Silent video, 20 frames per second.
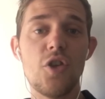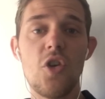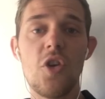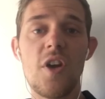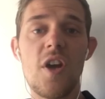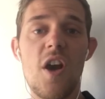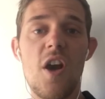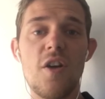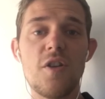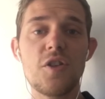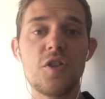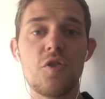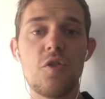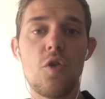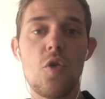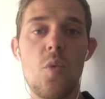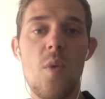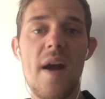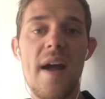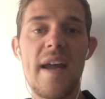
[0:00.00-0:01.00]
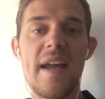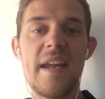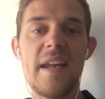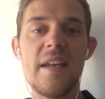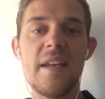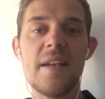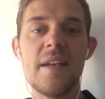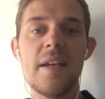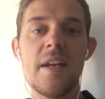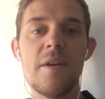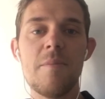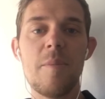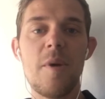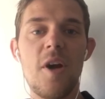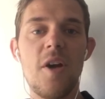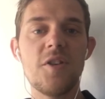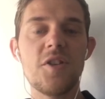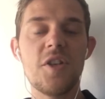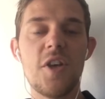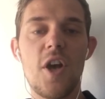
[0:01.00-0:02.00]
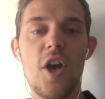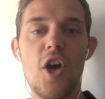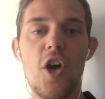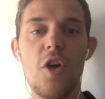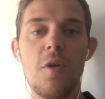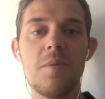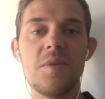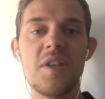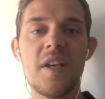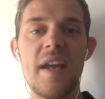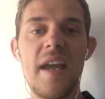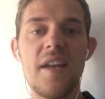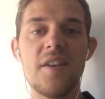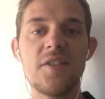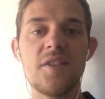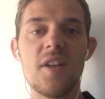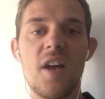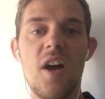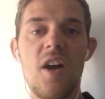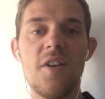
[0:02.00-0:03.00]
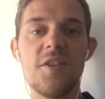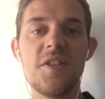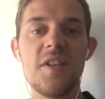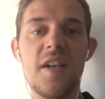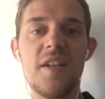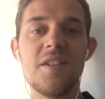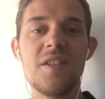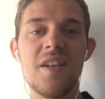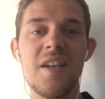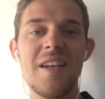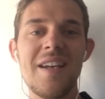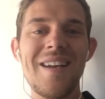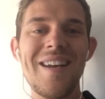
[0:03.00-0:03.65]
Doncaster away, Burton at home to get started.